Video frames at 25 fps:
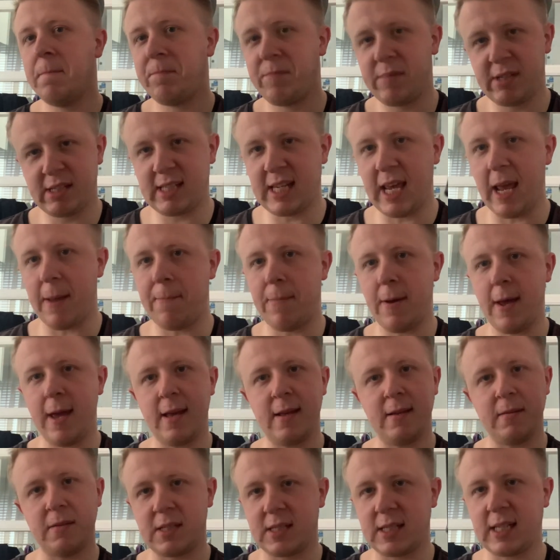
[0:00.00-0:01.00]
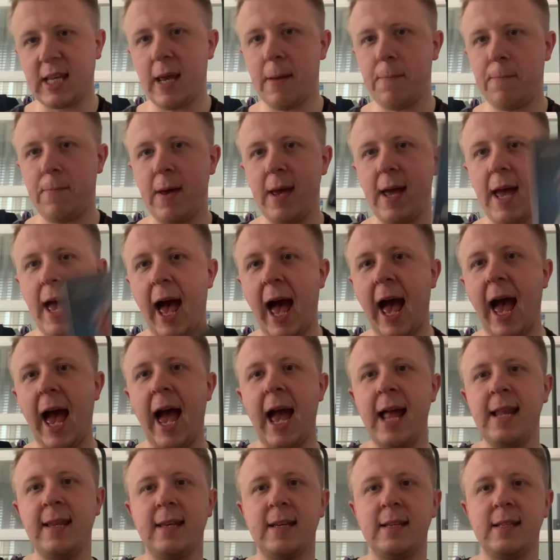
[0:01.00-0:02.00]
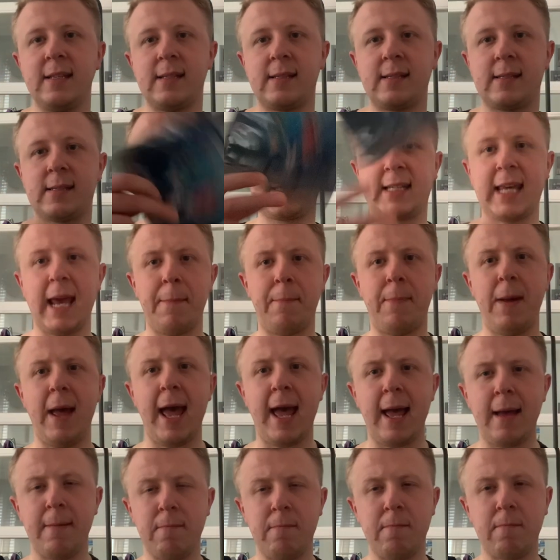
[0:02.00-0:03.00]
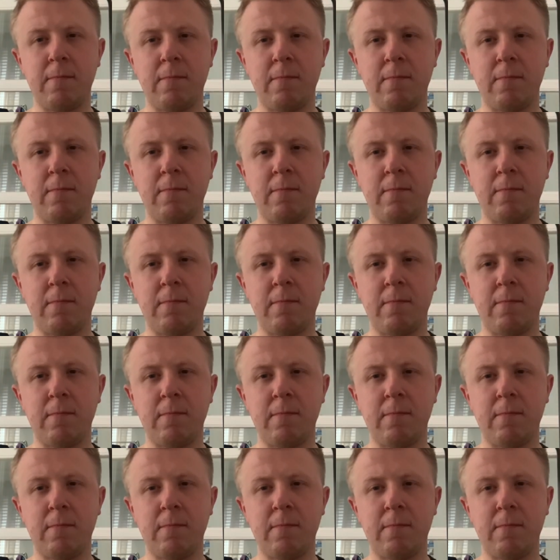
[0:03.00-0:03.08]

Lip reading: Skip it, and skip it.